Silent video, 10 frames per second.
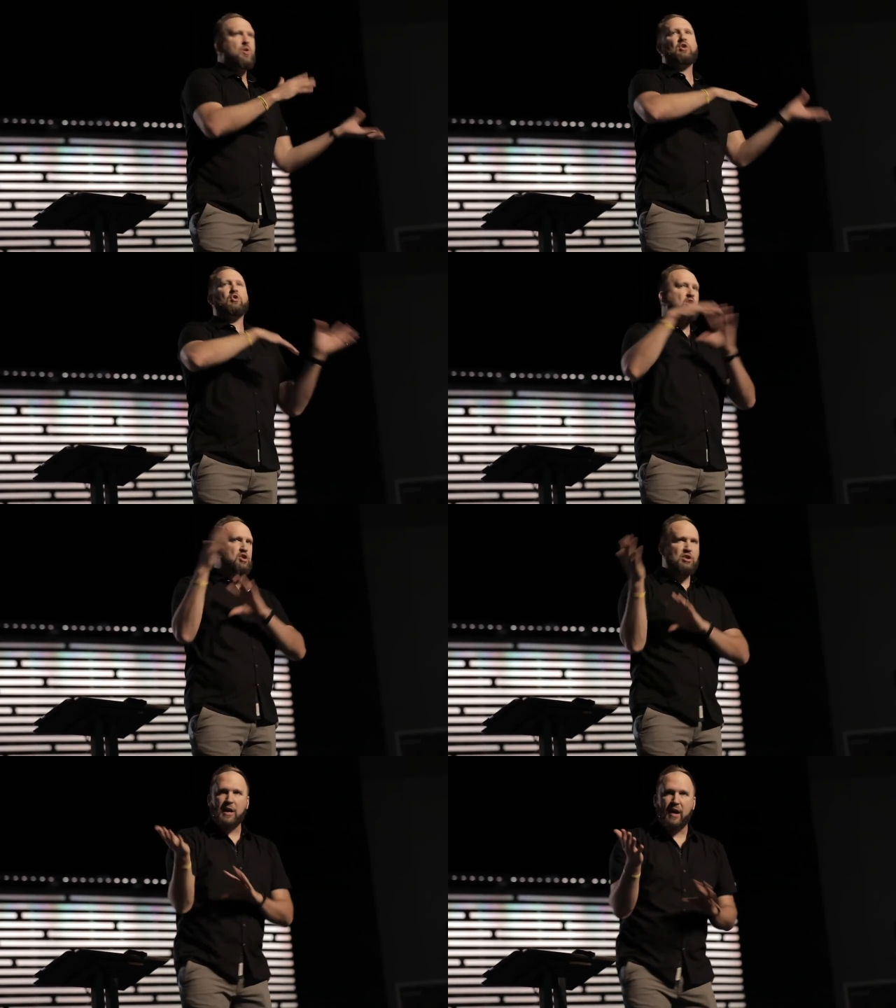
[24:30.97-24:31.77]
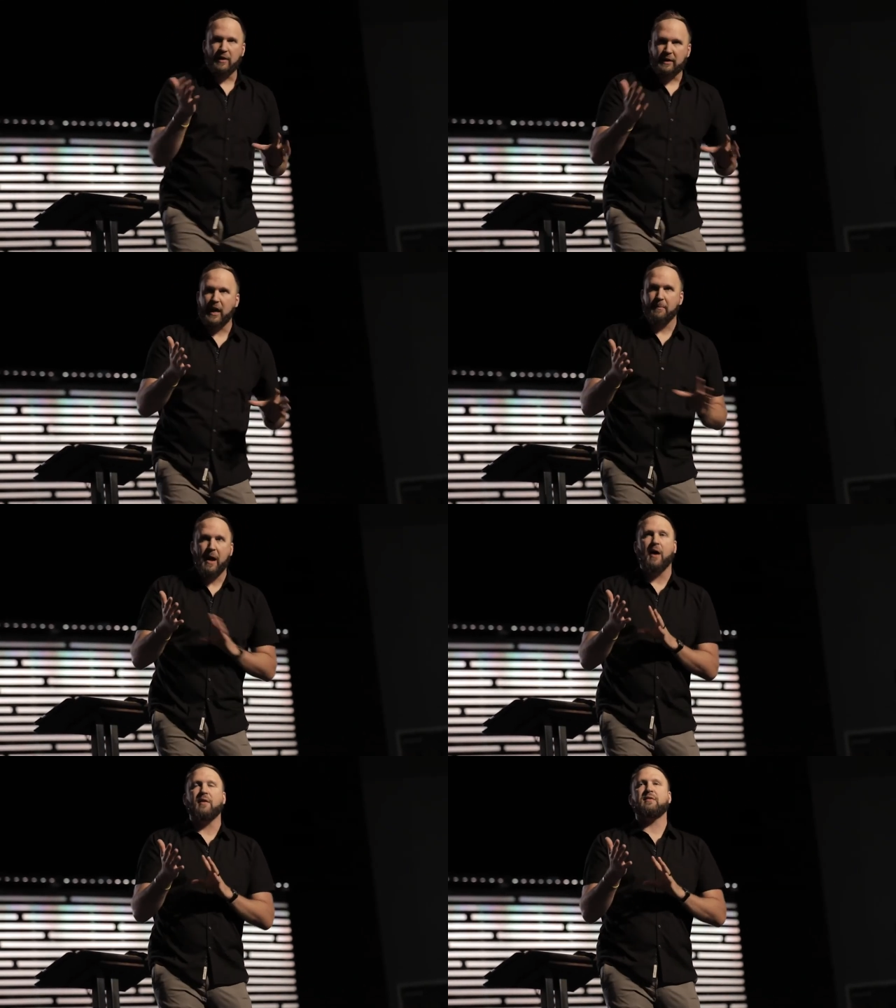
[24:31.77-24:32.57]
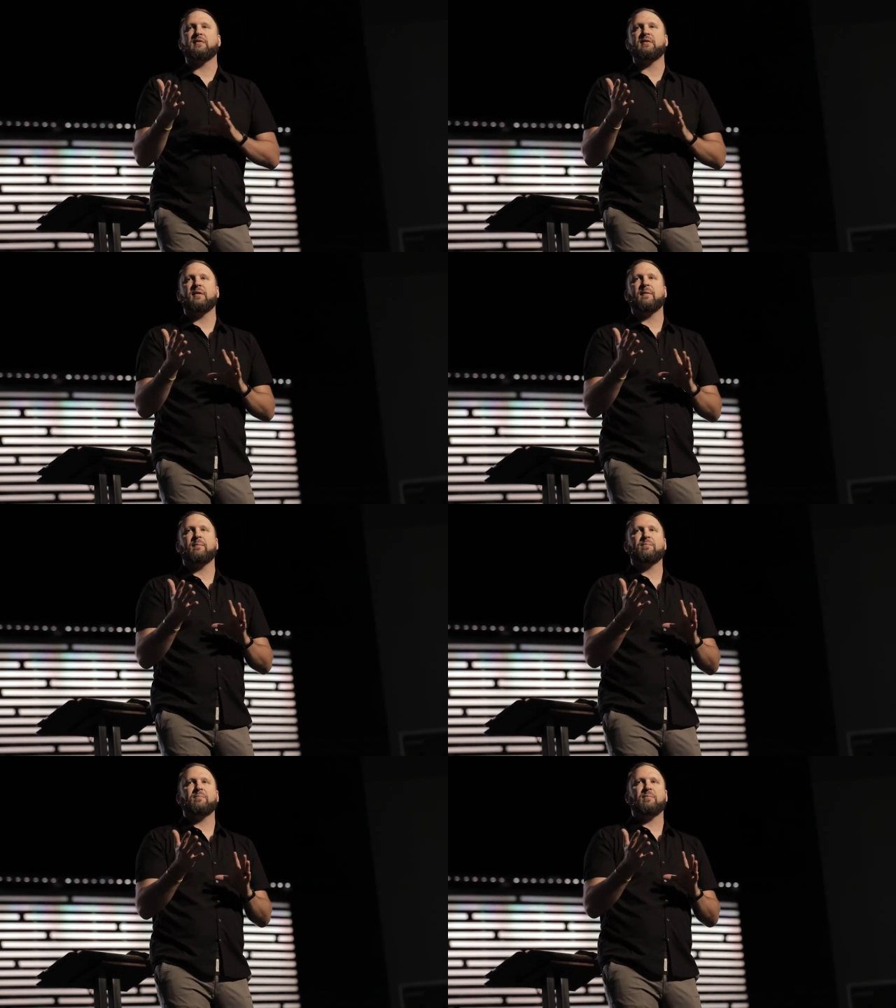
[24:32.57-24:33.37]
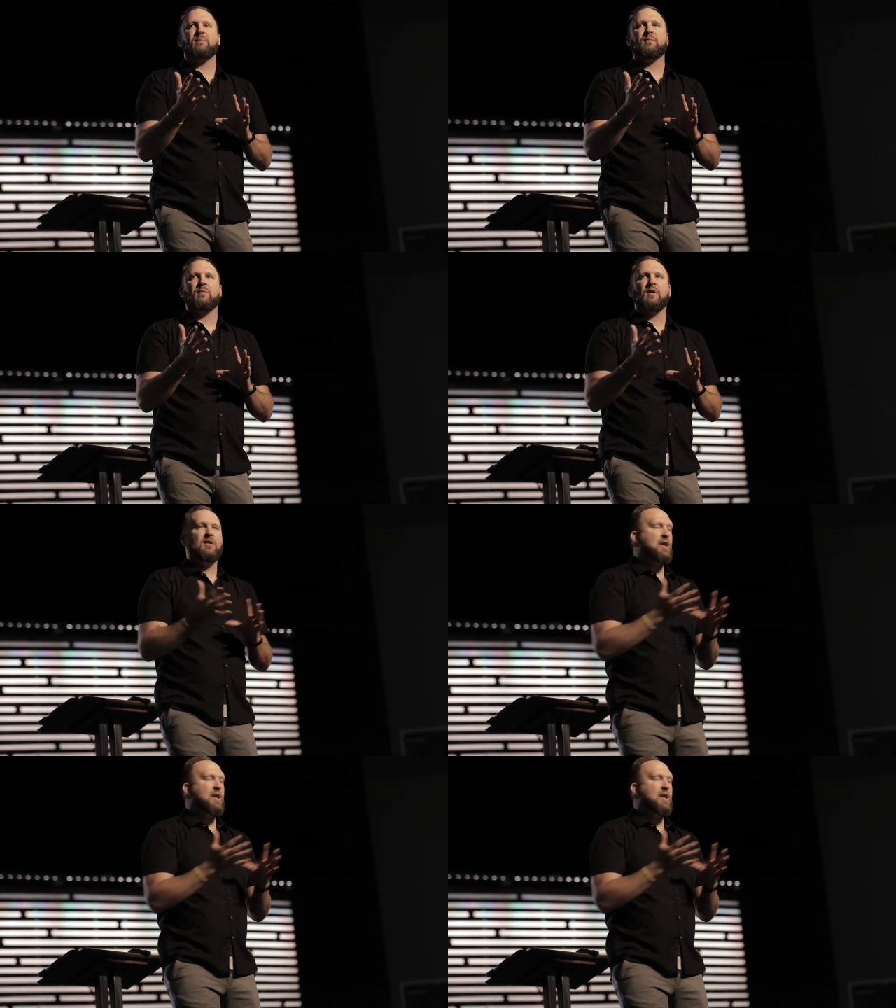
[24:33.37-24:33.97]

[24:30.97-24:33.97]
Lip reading: Christian ever came out, they were